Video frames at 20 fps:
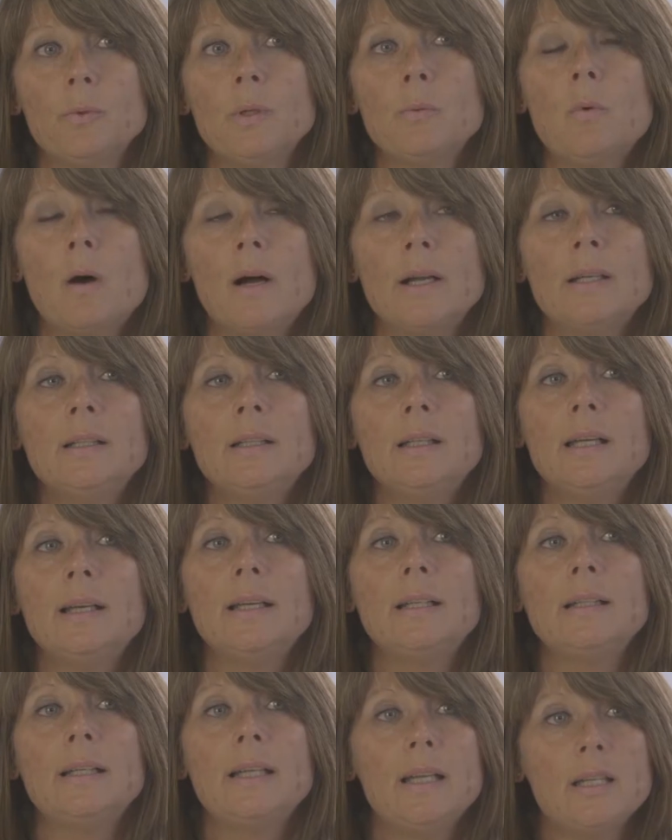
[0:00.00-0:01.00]
We wanted
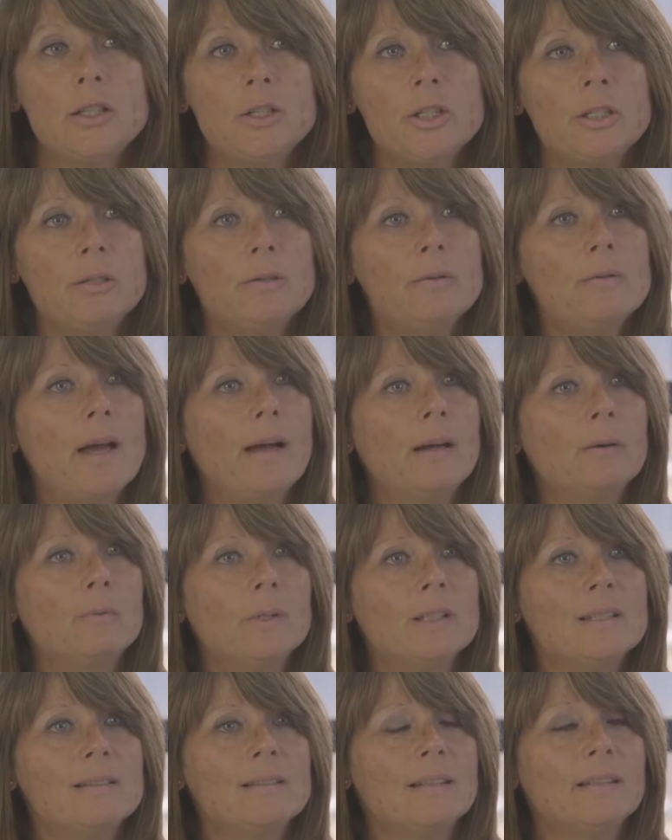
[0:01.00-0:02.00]
an issue that
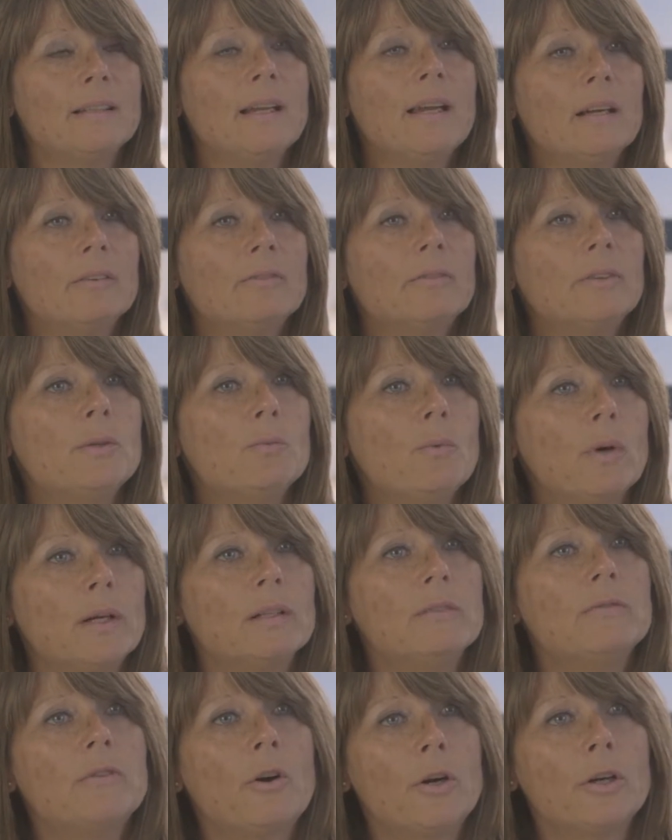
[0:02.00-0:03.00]
was in every one
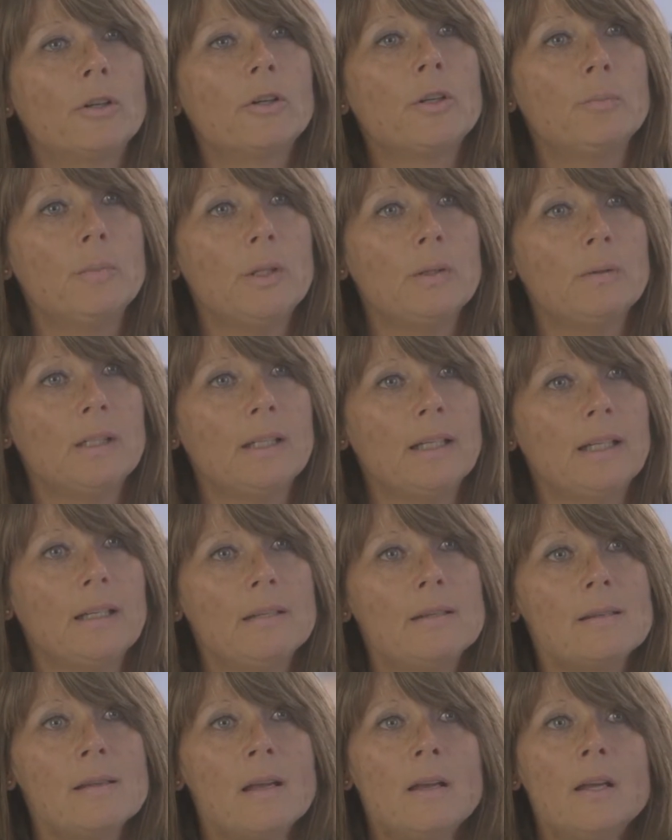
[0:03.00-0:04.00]
of our
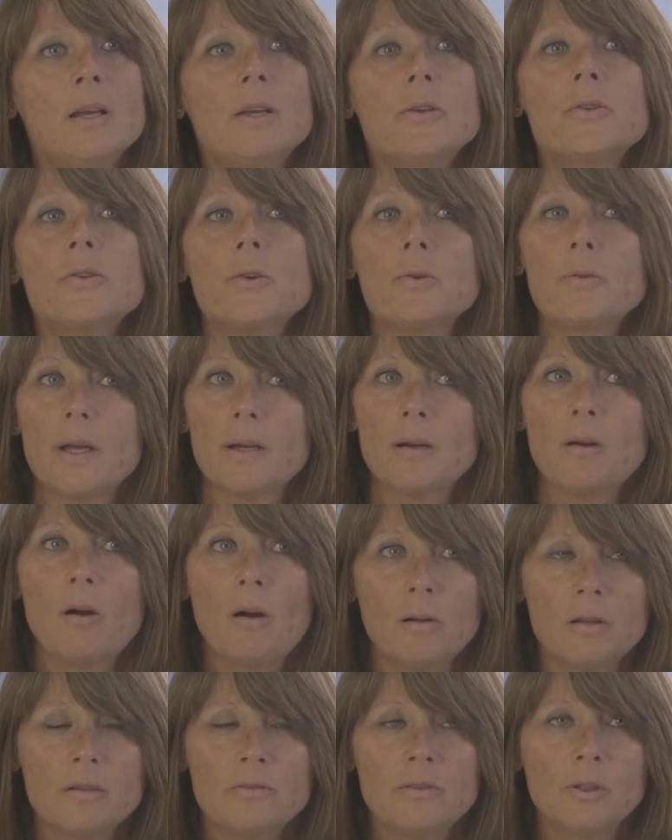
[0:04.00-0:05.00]
communities so that
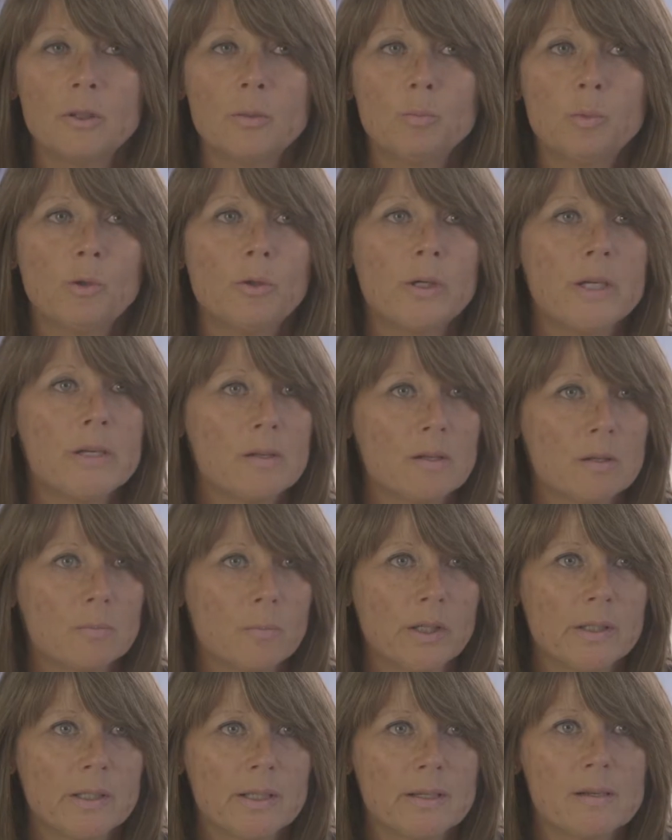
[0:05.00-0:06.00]
all of our employees could
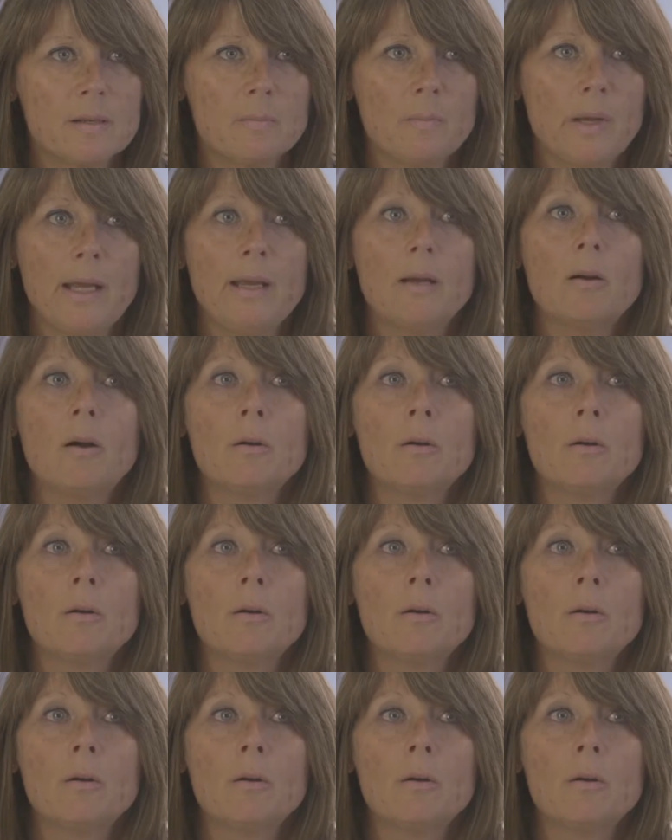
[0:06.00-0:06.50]
participate,